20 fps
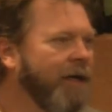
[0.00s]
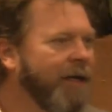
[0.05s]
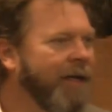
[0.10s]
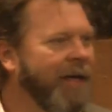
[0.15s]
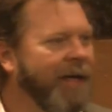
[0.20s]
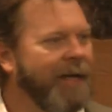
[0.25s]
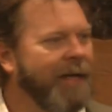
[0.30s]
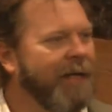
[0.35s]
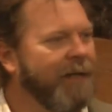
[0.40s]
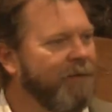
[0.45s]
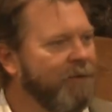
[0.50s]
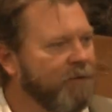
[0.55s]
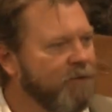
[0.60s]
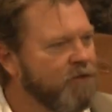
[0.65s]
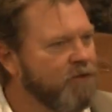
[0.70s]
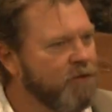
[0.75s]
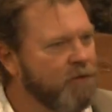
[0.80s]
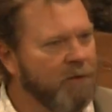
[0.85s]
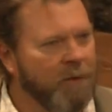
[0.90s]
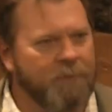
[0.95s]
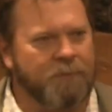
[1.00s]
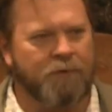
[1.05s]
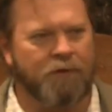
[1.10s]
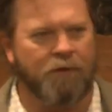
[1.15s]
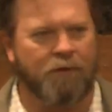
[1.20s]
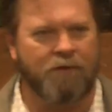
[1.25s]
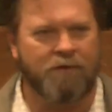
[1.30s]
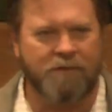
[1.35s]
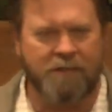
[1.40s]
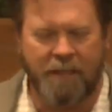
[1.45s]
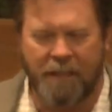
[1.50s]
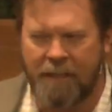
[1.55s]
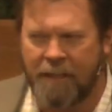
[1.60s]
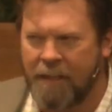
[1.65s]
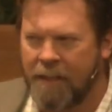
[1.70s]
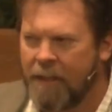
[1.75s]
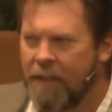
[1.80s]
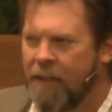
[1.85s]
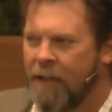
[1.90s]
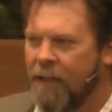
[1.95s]
getting the scriptures,
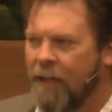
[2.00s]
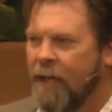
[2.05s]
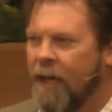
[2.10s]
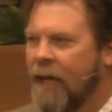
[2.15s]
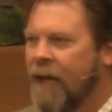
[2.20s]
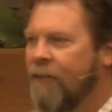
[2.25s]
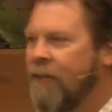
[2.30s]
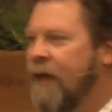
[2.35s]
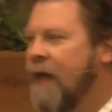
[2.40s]
and